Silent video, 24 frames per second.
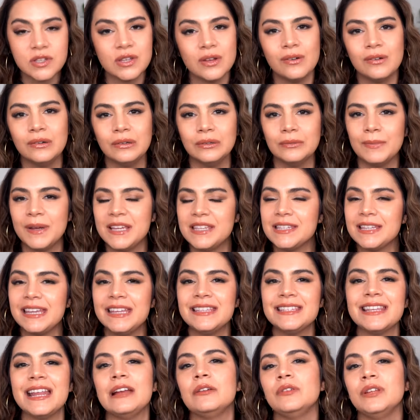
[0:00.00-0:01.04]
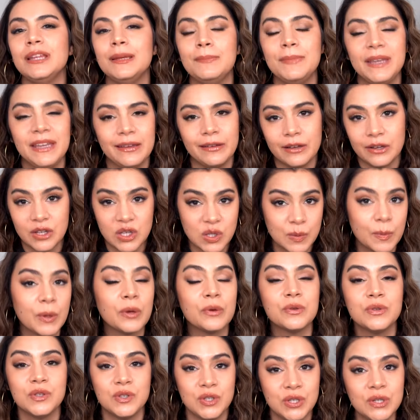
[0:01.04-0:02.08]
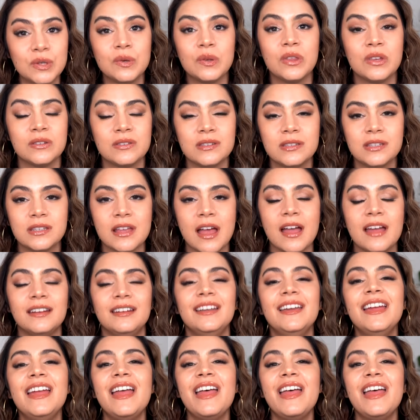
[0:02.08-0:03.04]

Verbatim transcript: So my skin's not really being exposed to the sun.